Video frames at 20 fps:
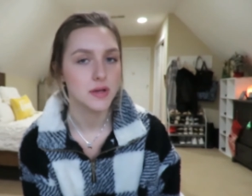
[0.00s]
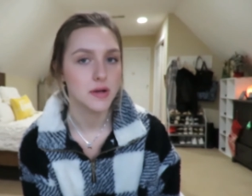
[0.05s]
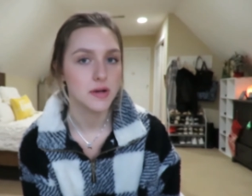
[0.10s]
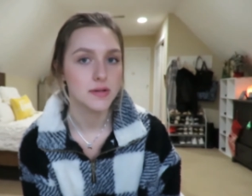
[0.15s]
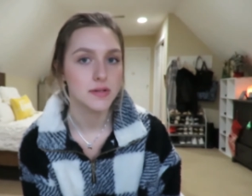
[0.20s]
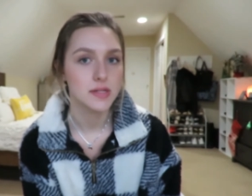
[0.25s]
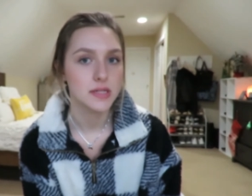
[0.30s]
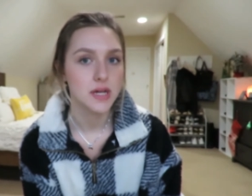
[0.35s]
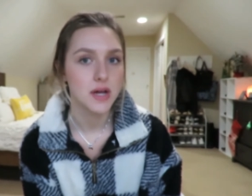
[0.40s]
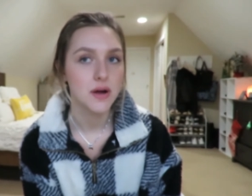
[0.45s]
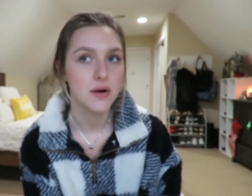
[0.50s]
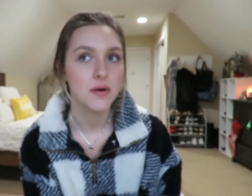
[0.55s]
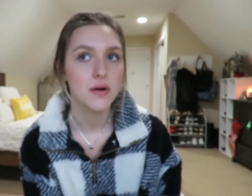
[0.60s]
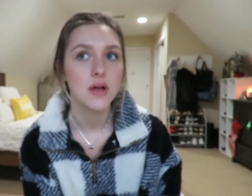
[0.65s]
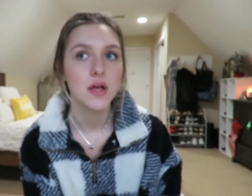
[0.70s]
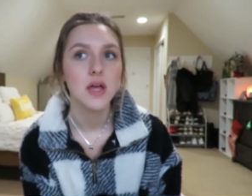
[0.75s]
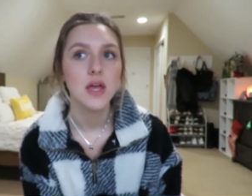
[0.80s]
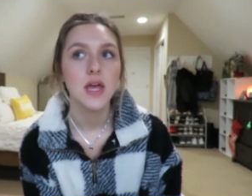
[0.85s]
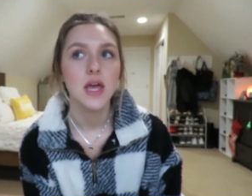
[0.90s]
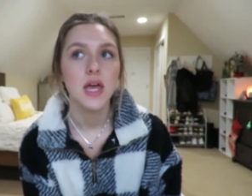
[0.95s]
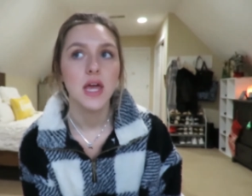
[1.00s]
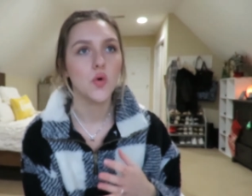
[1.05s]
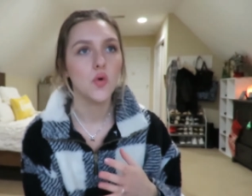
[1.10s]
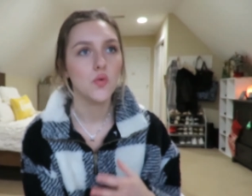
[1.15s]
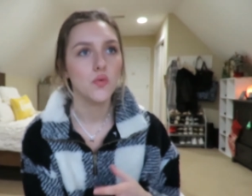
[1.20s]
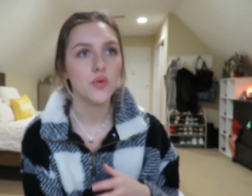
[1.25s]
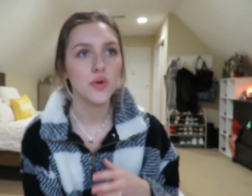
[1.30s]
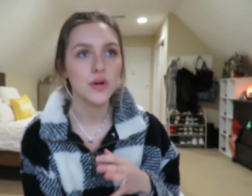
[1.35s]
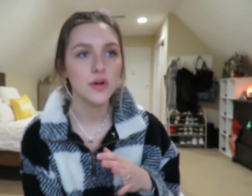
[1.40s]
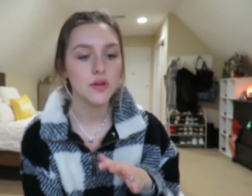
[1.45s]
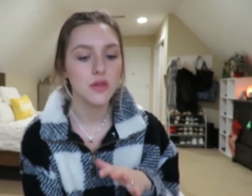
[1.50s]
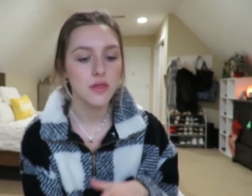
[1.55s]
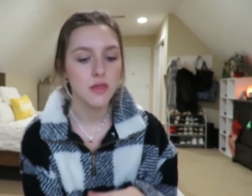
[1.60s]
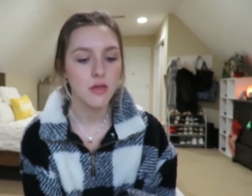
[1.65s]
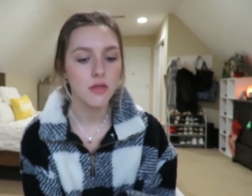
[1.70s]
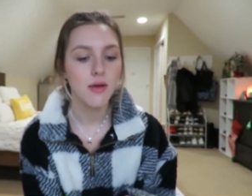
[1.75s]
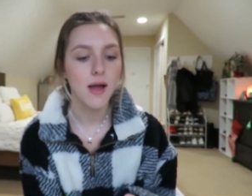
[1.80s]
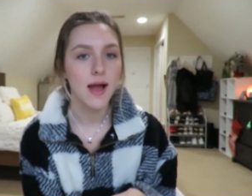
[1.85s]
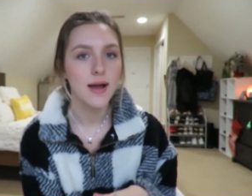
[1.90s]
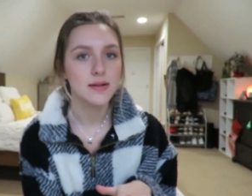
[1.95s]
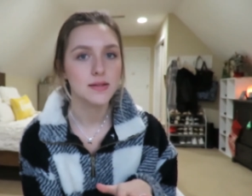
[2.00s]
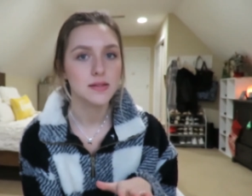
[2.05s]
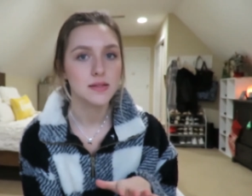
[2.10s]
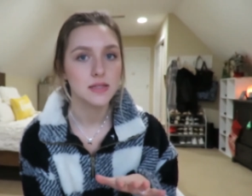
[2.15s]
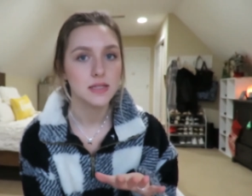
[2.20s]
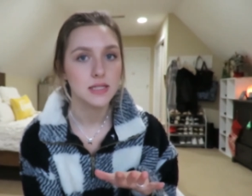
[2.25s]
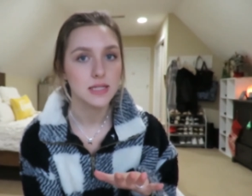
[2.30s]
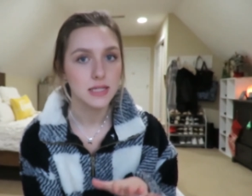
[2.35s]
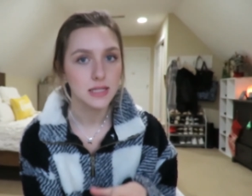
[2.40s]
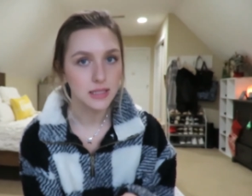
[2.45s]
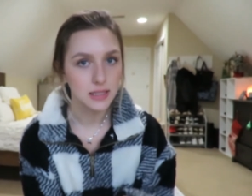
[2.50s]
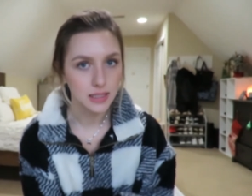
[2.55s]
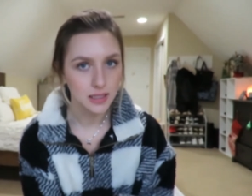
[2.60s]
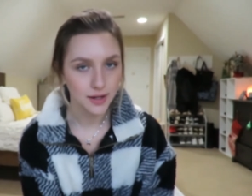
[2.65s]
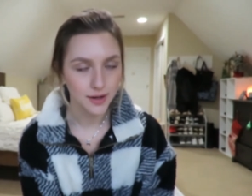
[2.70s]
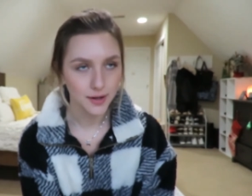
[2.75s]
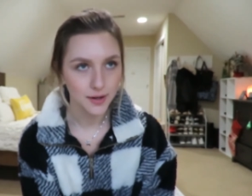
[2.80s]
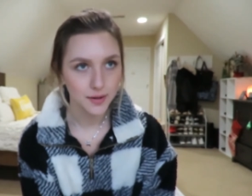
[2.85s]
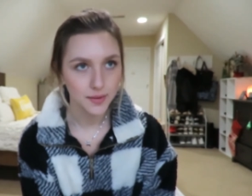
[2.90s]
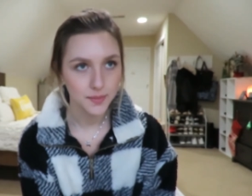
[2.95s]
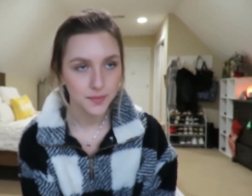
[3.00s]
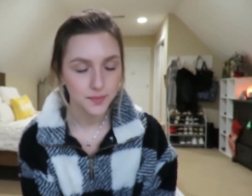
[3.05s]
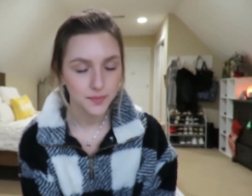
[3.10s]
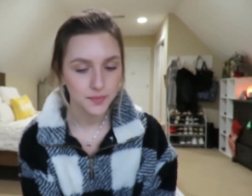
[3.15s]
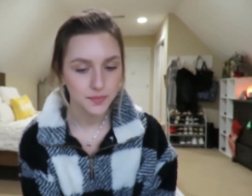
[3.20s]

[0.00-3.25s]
years now. Over the last year,